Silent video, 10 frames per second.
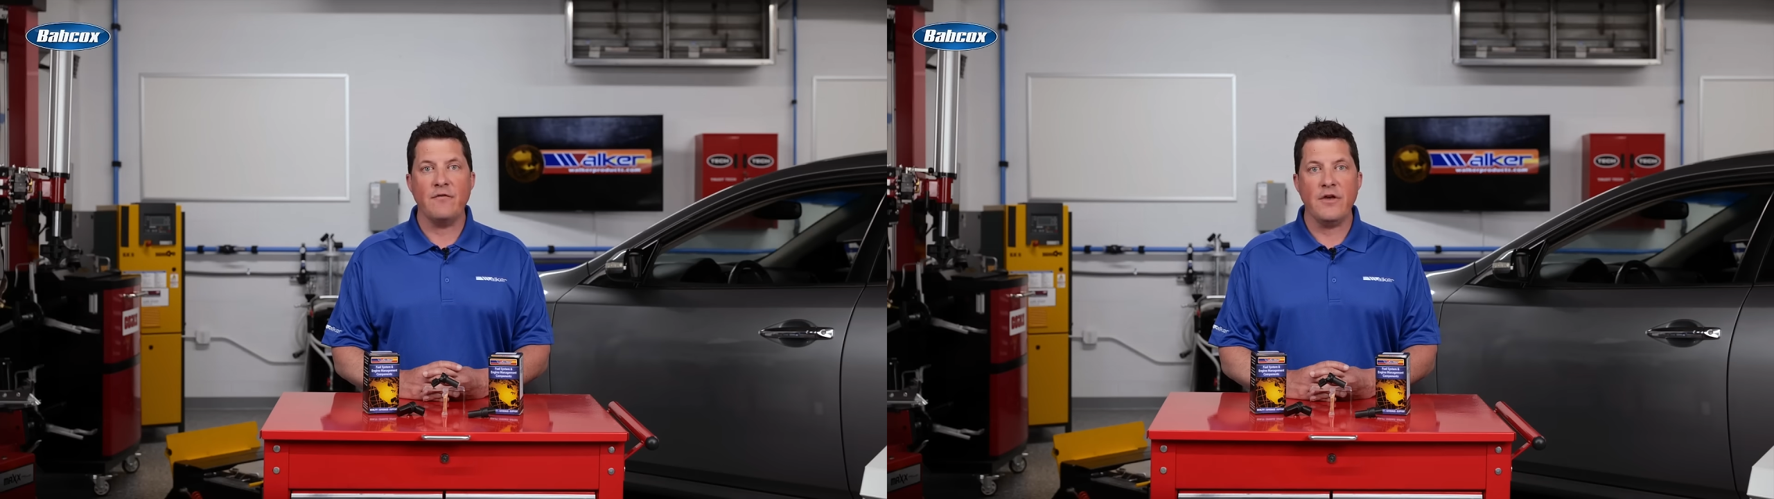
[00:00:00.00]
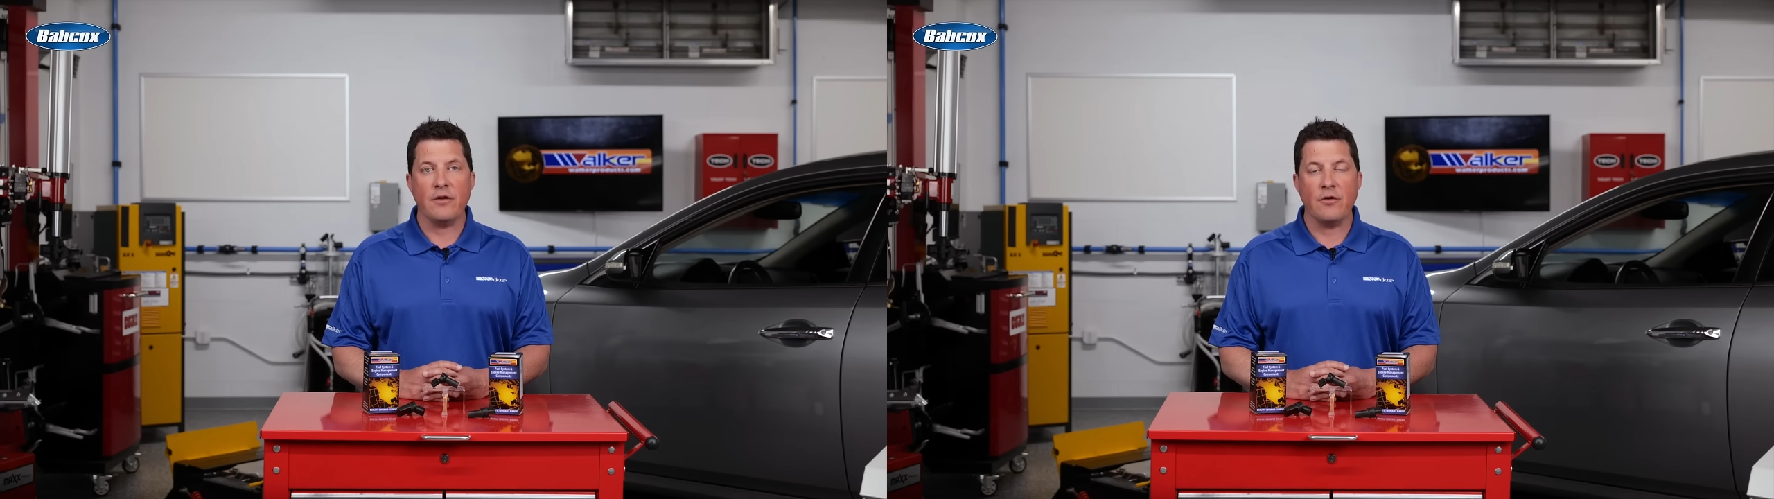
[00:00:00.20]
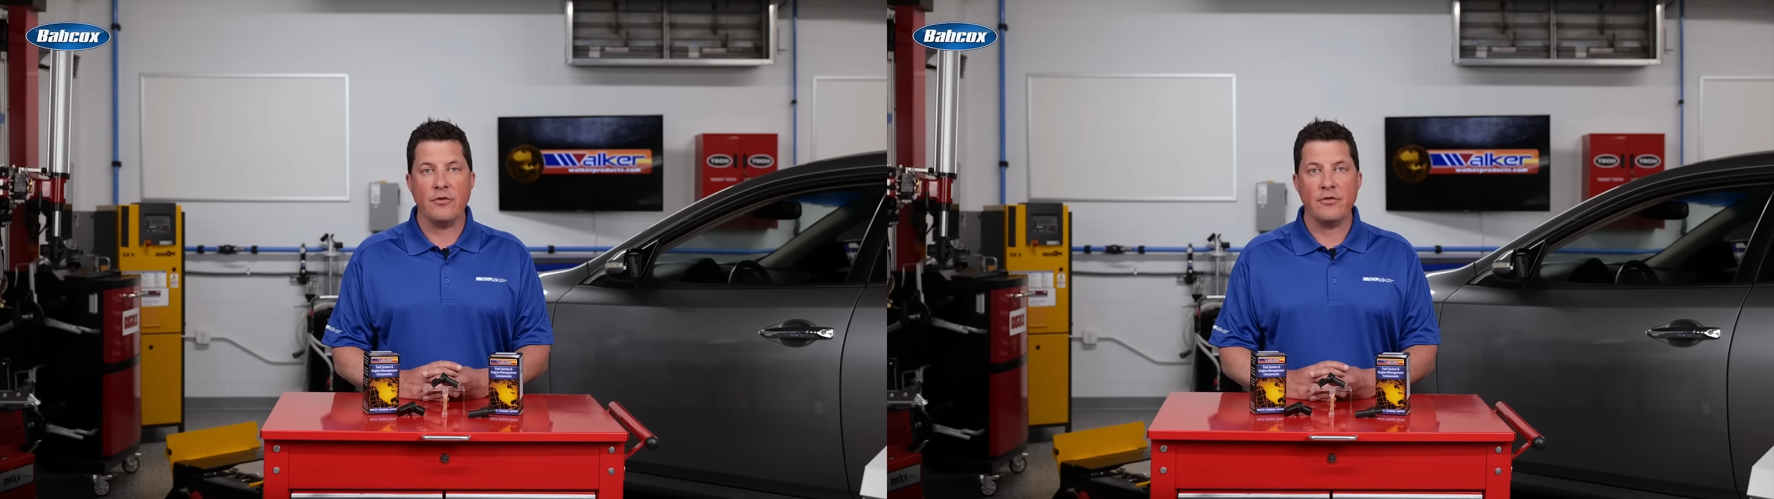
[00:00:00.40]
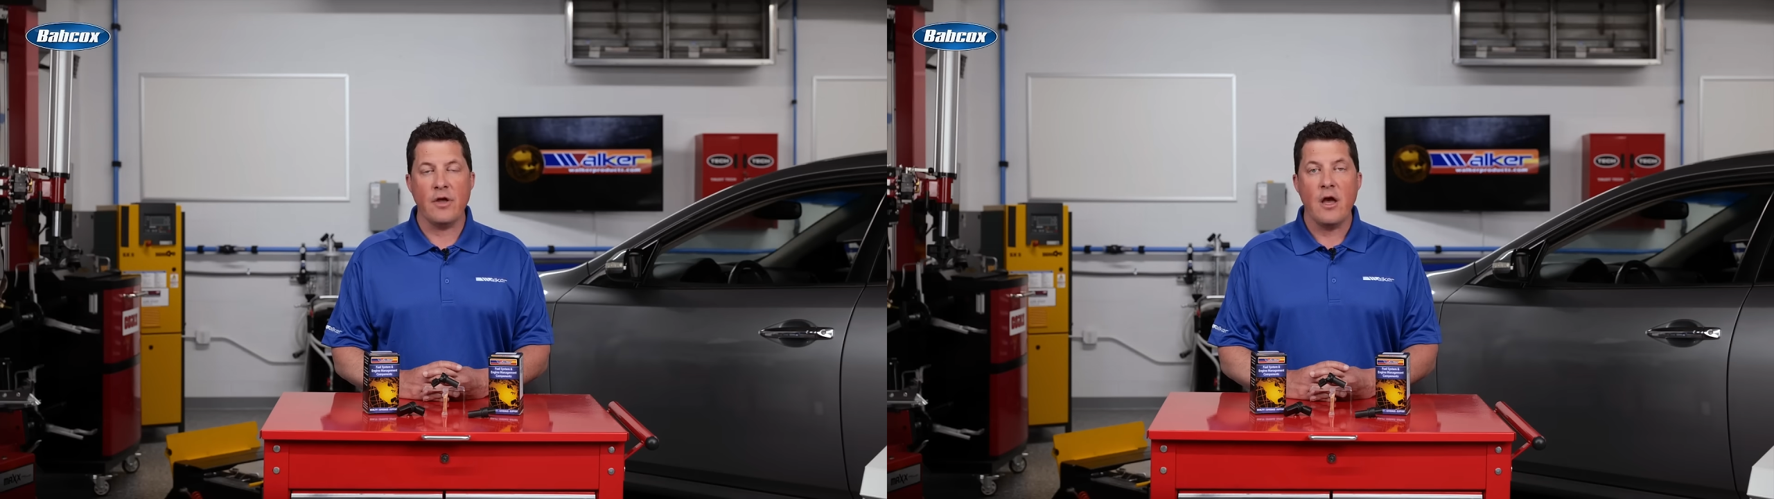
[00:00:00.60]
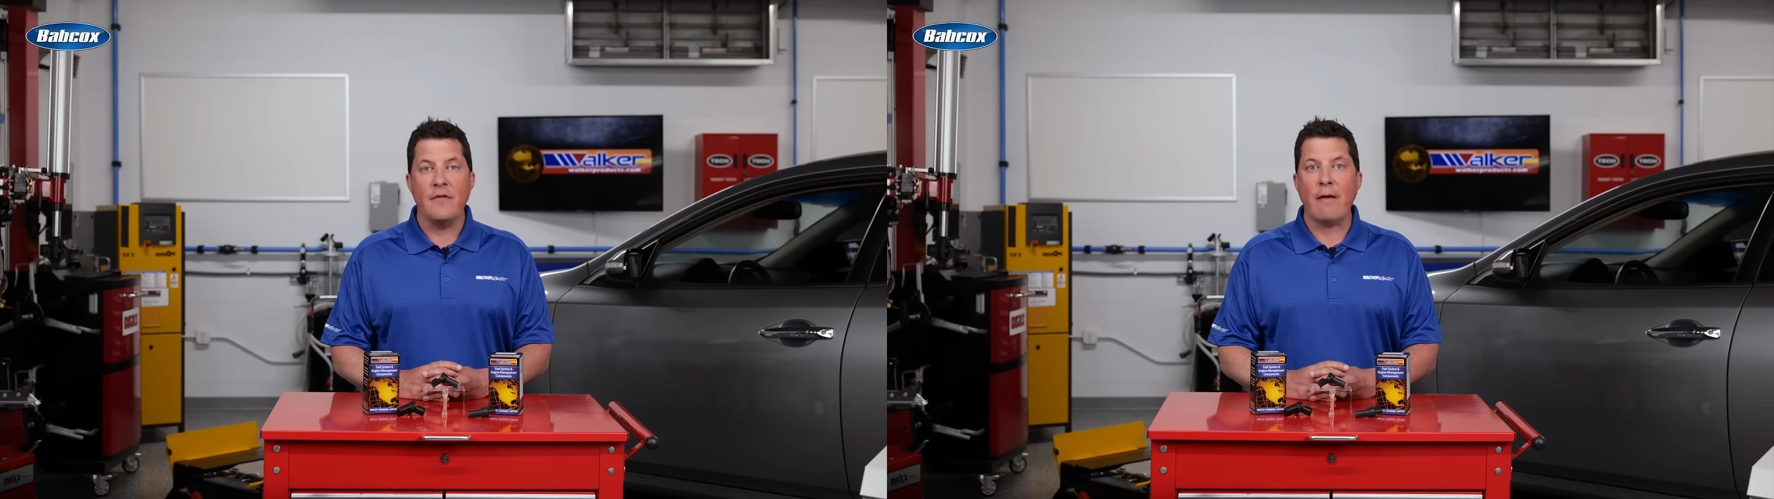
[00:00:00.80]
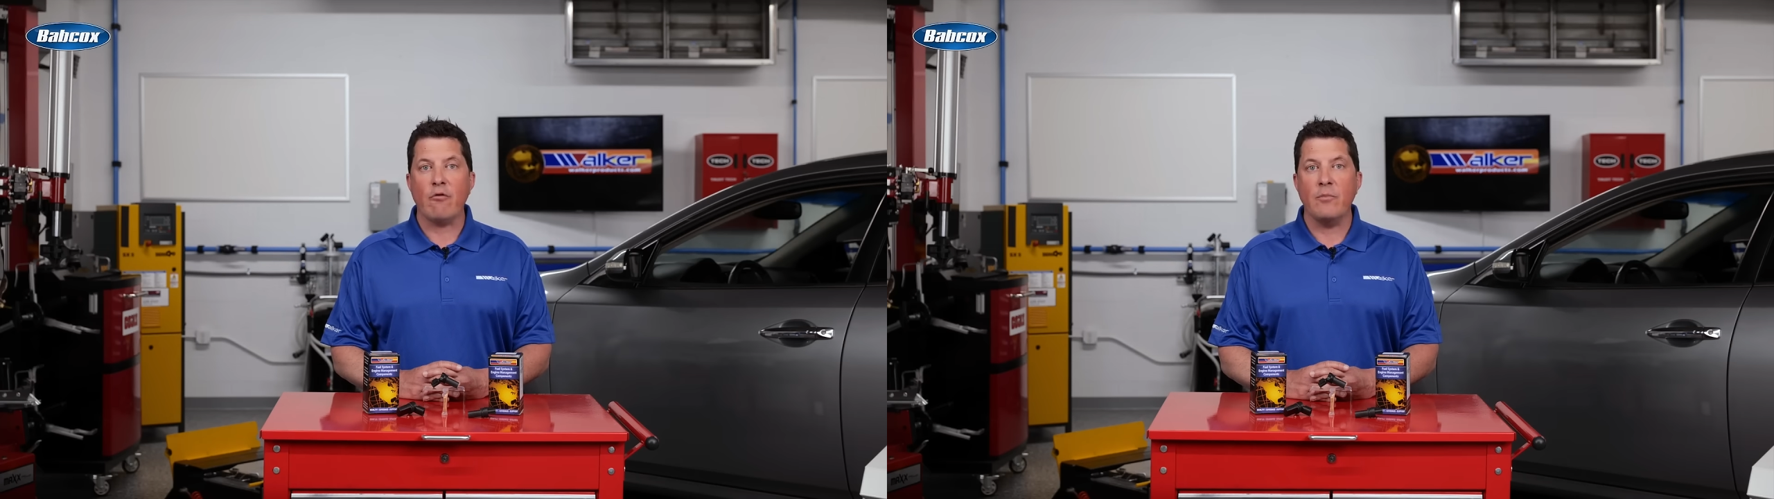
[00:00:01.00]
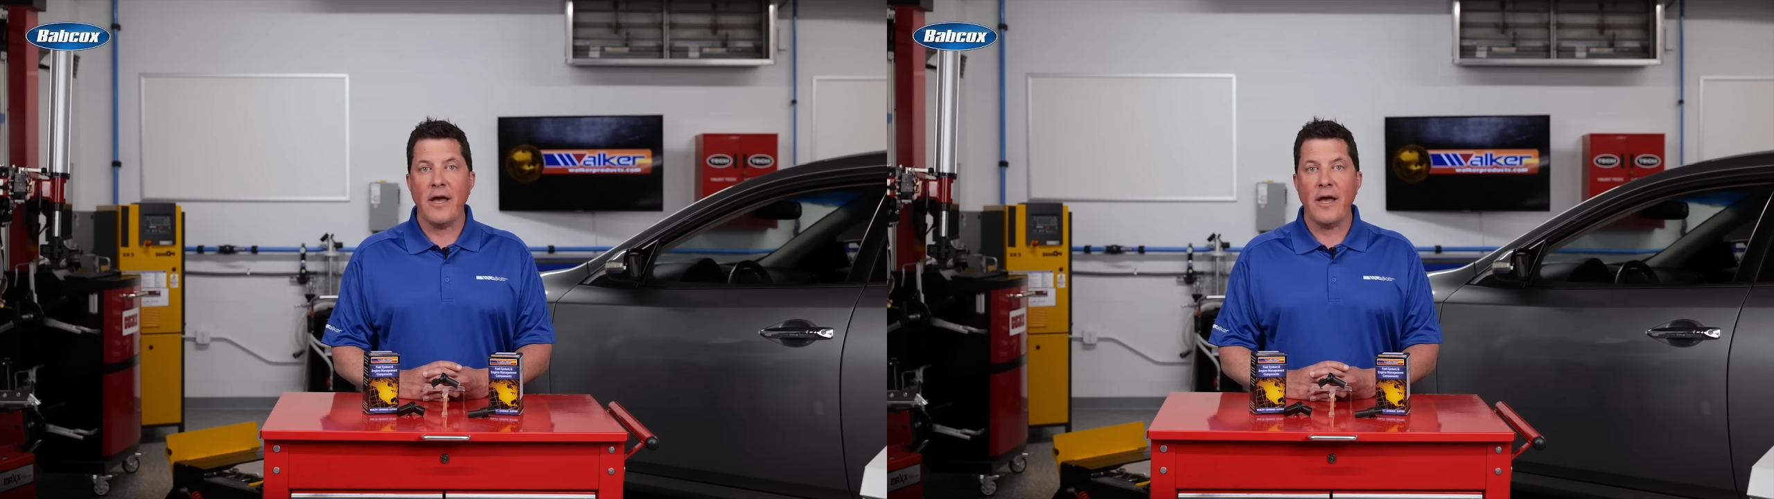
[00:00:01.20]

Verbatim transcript: vehicles that were